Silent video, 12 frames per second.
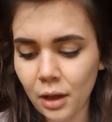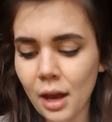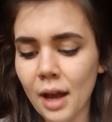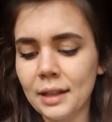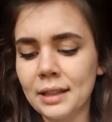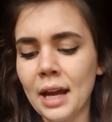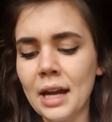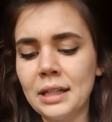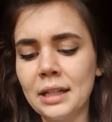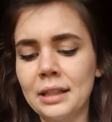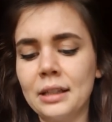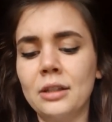As
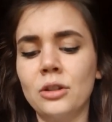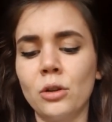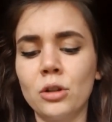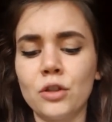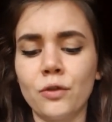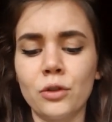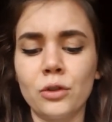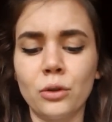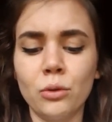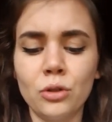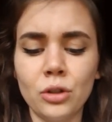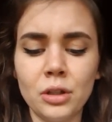scientists search for
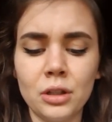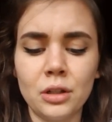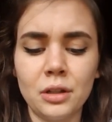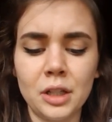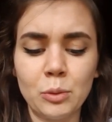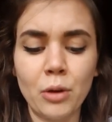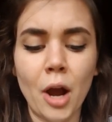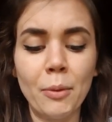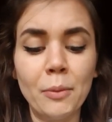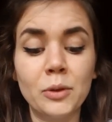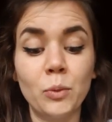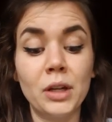solutions to these
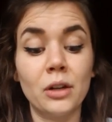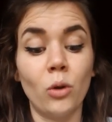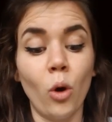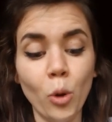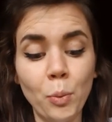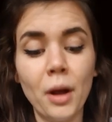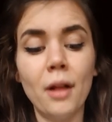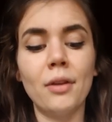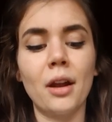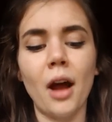problems, we can hope that